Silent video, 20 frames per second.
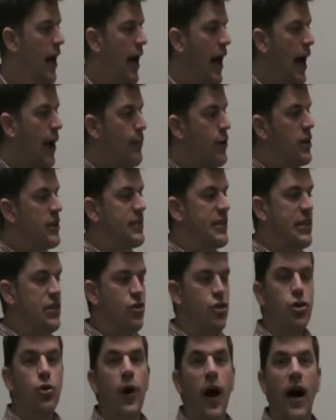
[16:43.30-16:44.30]
I'm going to
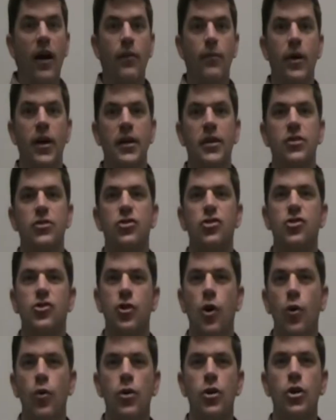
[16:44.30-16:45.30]
teach you how to make
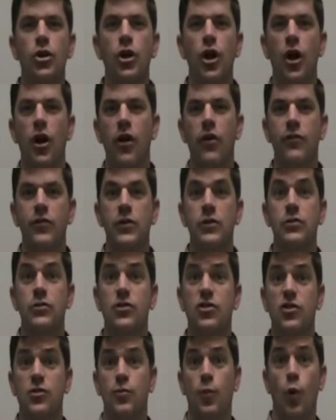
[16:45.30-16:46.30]
solar oven
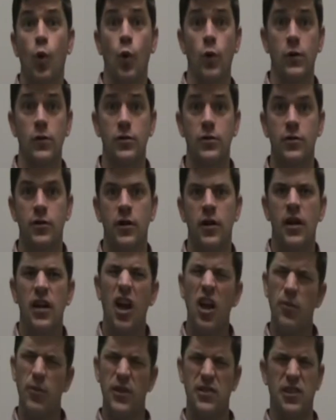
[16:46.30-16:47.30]
s'mores.
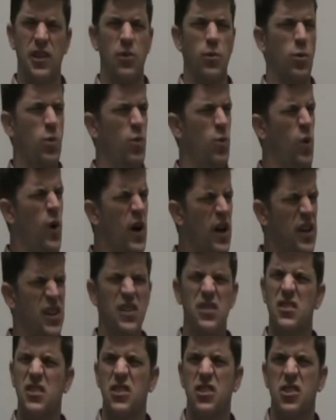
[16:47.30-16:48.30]
Now you may say, what
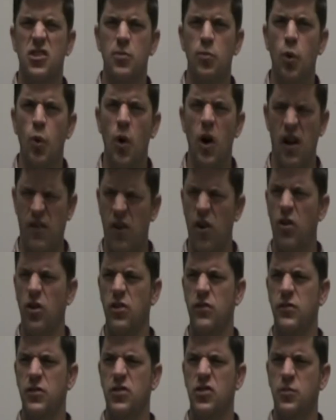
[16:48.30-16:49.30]
is a s'more? I've
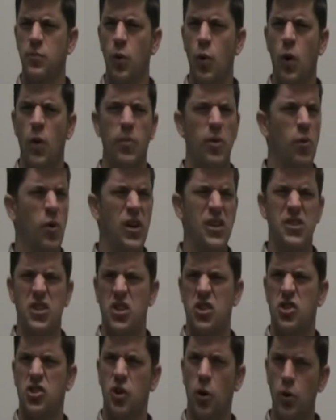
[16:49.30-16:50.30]
heard of a s'more, but what is
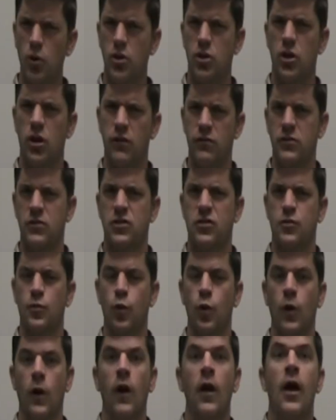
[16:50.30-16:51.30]
a solar oven
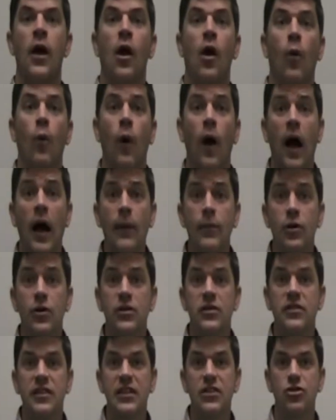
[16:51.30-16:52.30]
s'more? Well, I'm
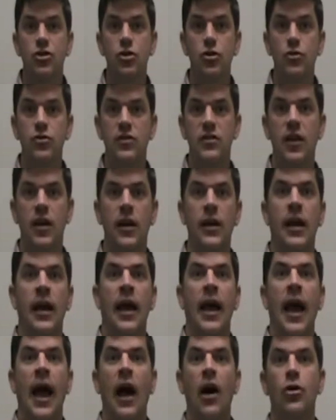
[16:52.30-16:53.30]
going to teach you
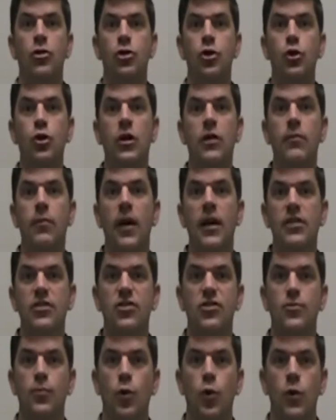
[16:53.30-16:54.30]
today how you can make
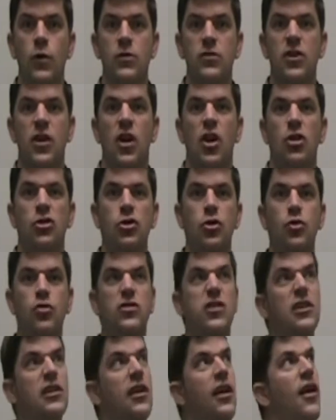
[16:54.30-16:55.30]
s'mores
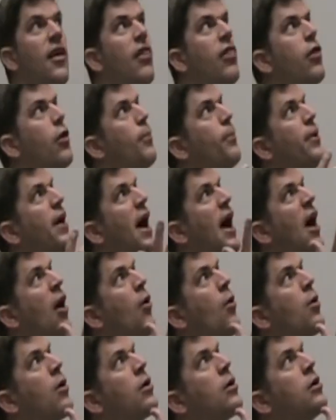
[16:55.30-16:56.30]
using the
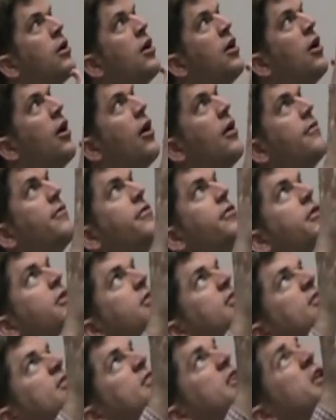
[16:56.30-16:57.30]
power of
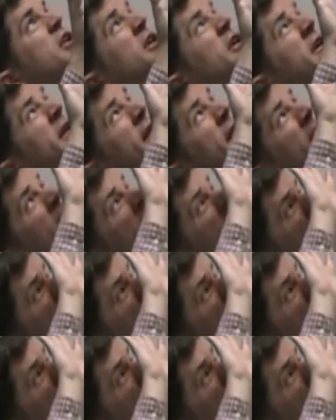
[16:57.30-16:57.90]
the sun.